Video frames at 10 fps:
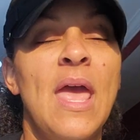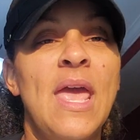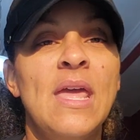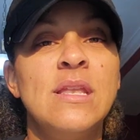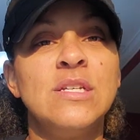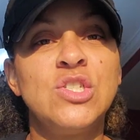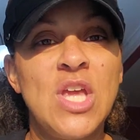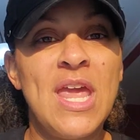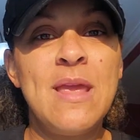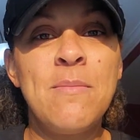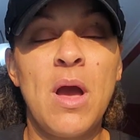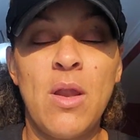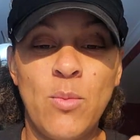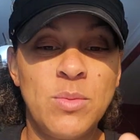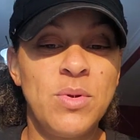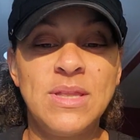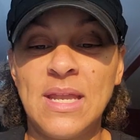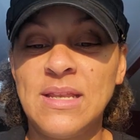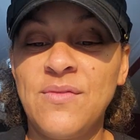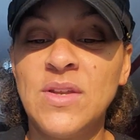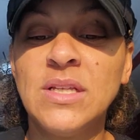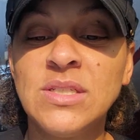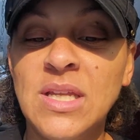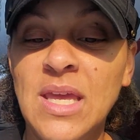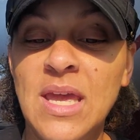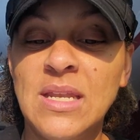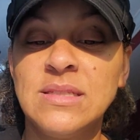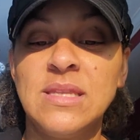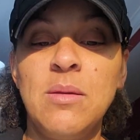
And shame, I want to bring that definition definition again is